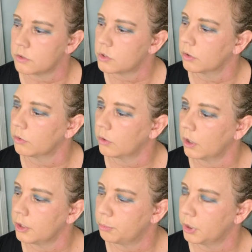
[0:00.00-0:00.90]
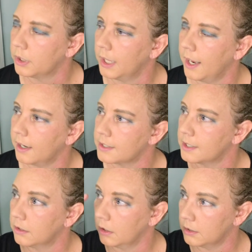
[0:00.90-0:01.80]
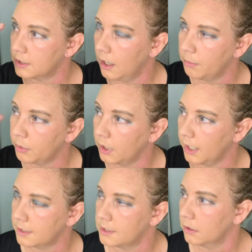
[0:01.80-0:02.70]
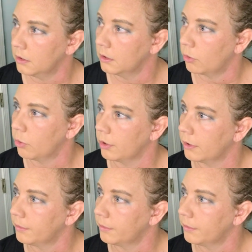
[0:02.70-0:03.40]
so are you putting the accent on top or accent in the corner?